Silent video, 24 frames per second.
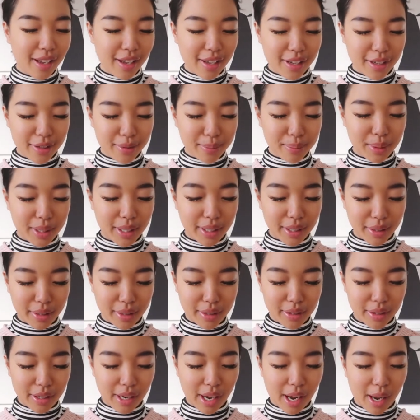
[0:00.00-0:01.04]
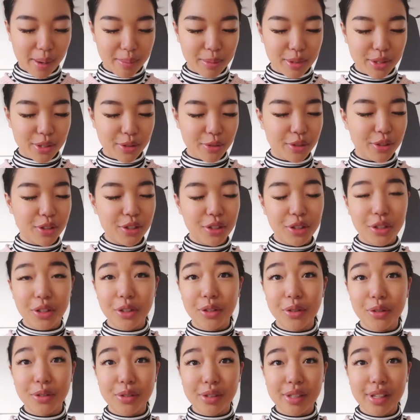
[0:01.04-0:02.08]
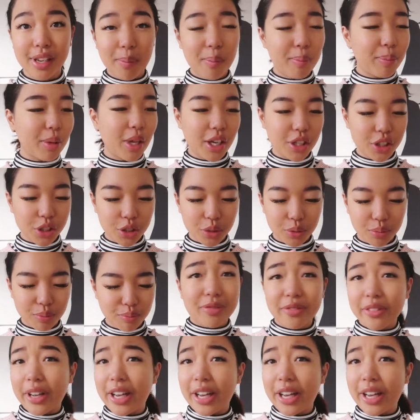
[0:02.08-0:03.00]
but I'm just going to use blush